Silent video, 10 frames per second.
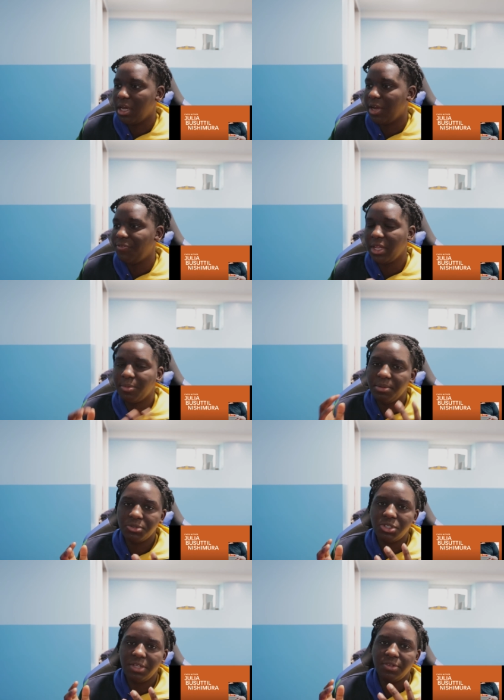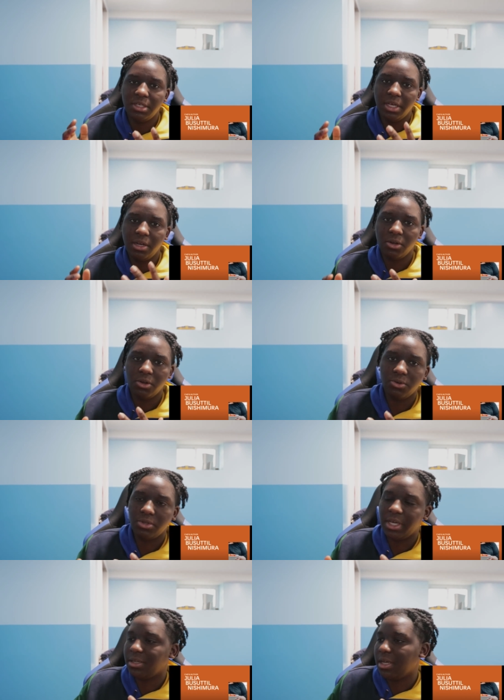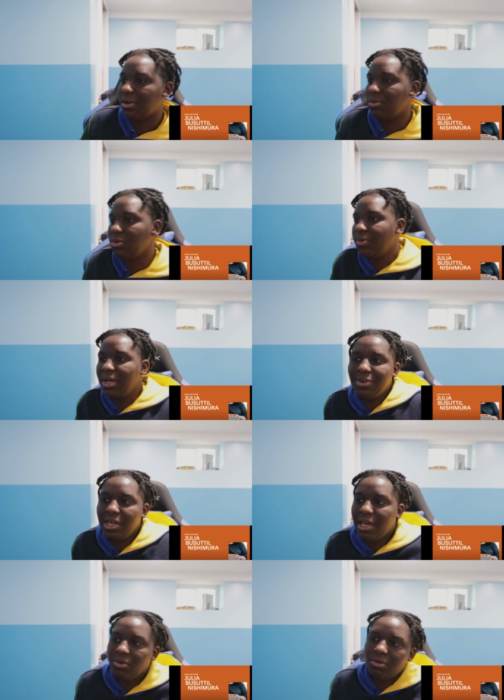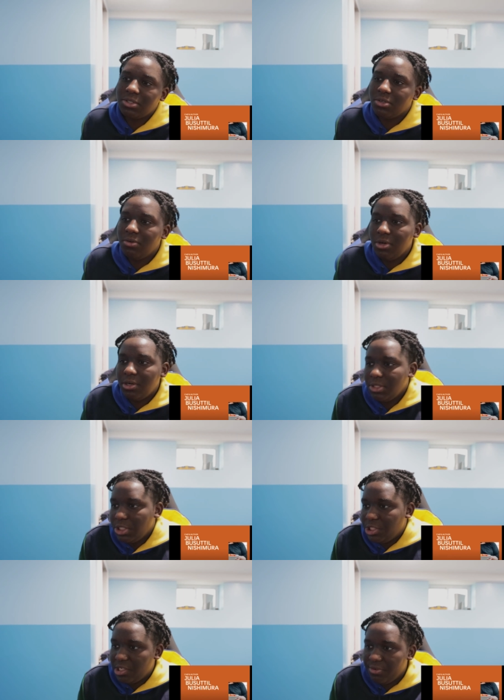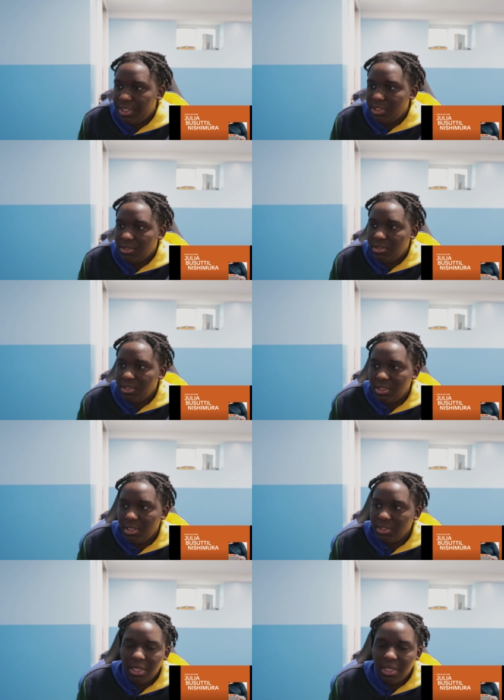I feel like people should leave the dead alone. Like, I don't know what's going on with your generation these days.